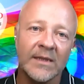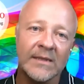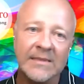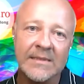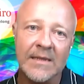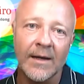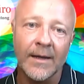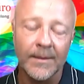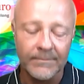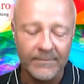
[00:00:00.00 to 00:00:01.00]
is
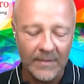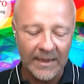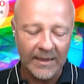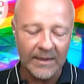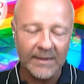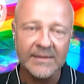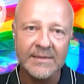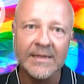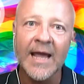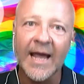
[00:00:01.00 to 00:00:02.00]
um,
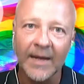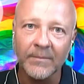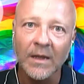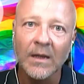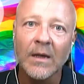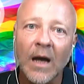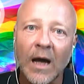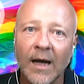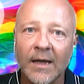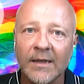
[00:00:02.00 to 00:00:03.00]
is named.
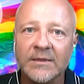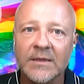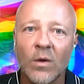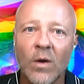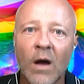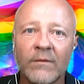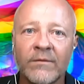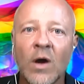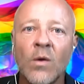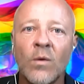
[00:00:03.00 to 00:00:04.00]
Uh, so
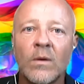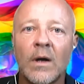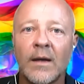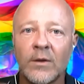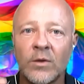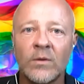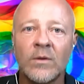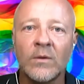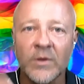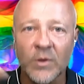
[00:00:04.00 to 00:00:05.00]
although
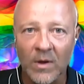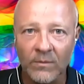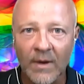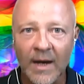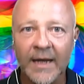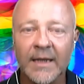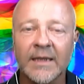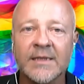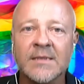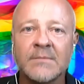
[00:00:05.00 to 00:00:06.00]
Google, you are right,
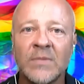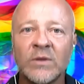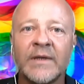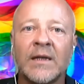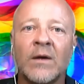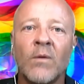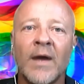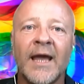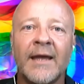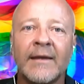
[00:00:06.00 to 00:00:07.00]
is moving
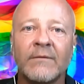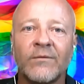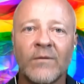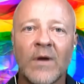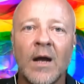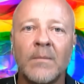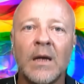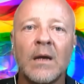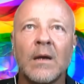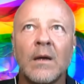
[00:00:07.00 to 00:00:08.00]
away from
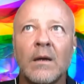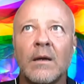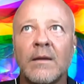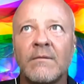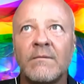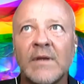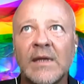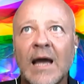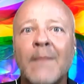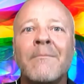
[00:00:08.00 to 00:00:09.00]

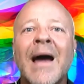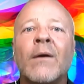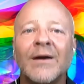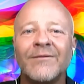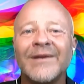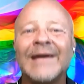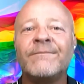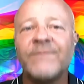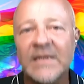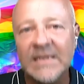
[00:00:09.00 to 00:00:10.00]
the amount of
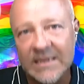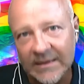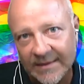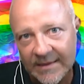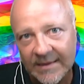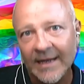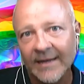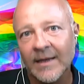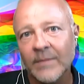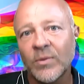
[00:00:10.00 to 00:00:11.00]
emphasis
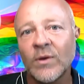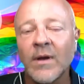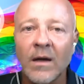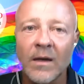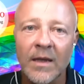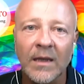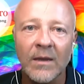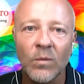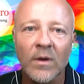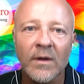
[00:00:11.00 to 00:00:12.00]
that they put on
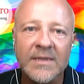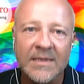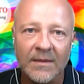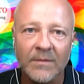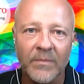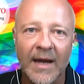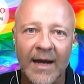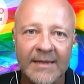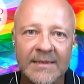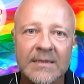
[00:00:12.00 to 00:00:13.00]
keyword
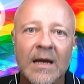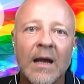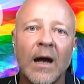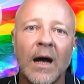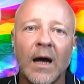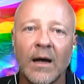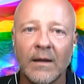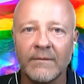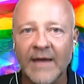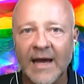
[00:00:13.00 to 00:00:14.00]
tasks,
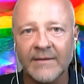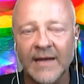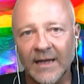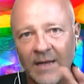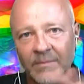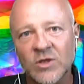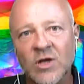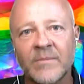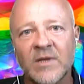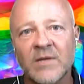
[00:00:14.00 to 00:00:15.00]
uh, that that image
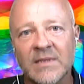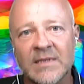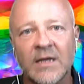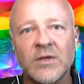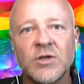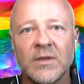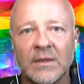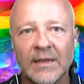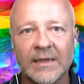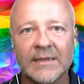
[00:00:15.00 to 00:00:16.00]

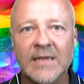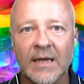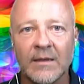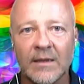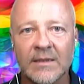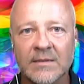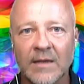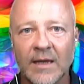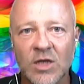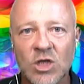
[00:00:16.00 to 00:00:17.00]
optimization is a is
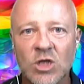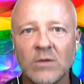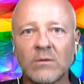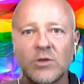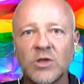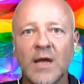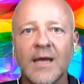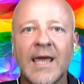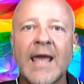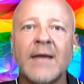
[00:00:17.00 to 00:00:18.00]
a huge
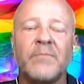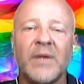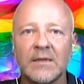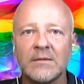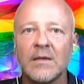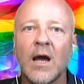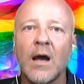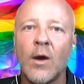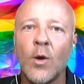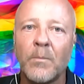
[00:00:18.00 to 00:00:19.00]
gaping
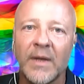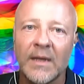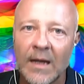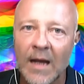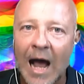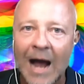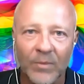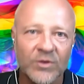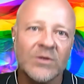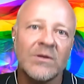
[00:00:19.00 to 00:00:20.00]
open
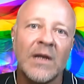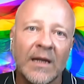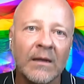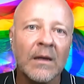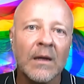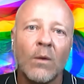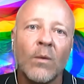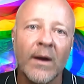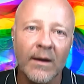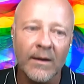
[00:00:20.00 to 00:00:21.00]
opportunity
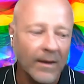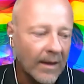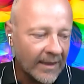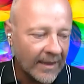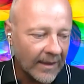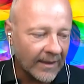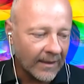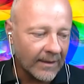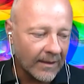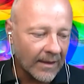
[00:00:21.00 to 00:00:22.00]
where
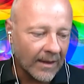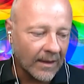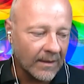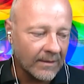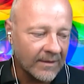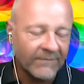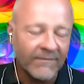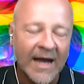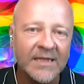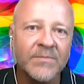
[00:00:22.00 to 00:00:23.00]
uh, and, the
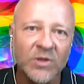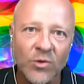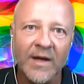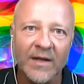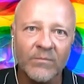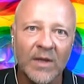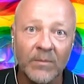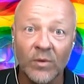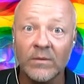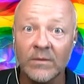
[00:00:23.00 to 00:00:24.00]
vast majority of
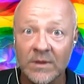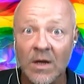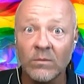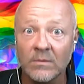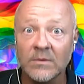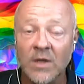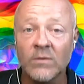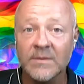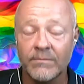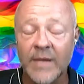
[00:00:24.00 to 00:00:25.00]
people don't
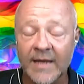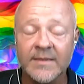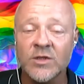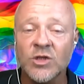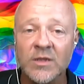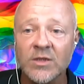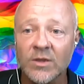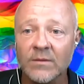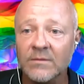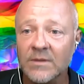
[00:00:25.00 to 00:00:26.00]
don't pay attention
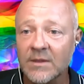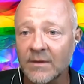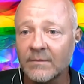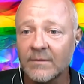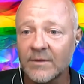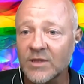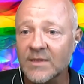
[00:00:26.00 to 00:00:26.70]
to. So, and